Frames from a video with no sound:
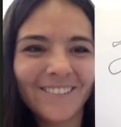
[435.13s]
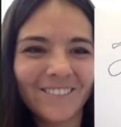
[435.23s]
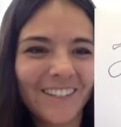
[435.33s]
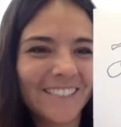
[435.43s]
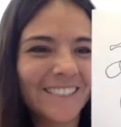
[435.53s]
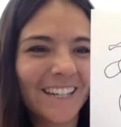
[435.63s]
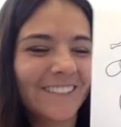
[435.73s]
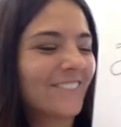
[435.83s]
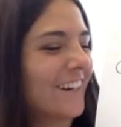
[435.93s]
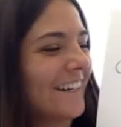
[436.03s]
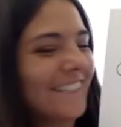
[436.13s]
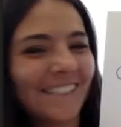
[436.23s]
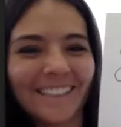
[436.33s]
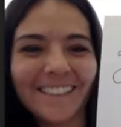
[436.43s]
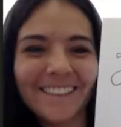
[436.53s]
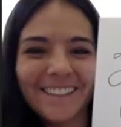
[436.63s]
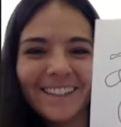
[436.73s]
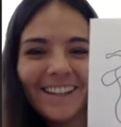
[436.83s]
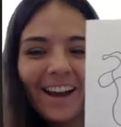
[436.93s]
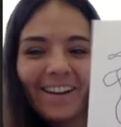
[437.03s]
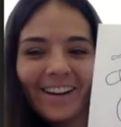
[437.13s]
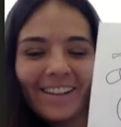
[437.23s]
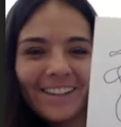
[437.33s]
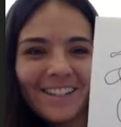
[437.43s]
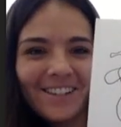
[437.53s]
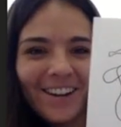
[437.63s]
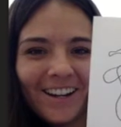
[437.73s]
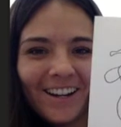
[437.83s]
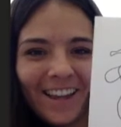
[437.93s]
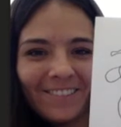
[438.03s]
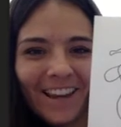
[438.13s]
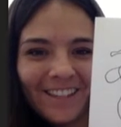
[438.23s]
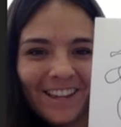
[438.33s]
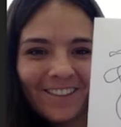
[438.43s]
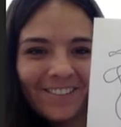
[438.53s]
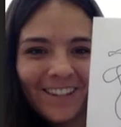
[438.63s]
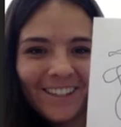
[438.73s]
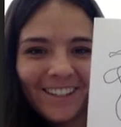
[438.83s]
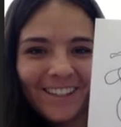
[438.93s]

Mine's kind of crazy. All right, let's try it again with another one.